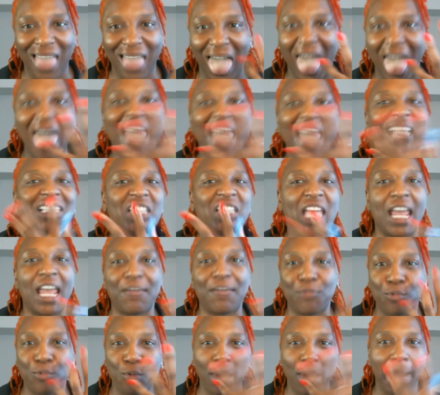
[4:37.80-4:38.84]
it's
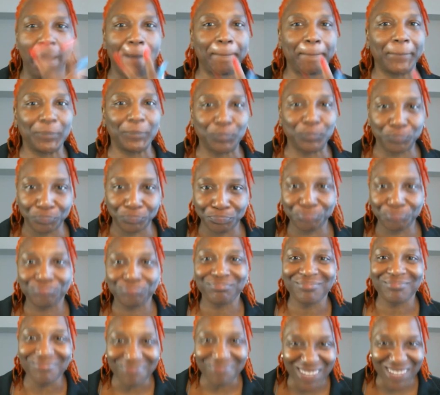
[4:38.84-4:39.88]
everywhere
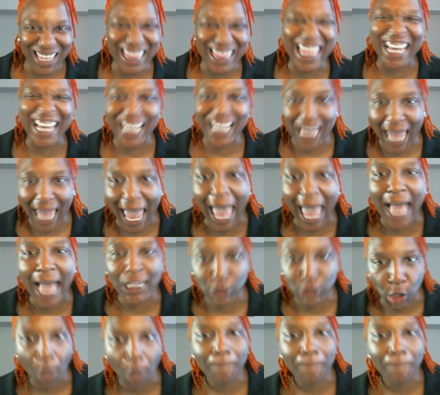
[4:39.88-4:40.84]
like it has.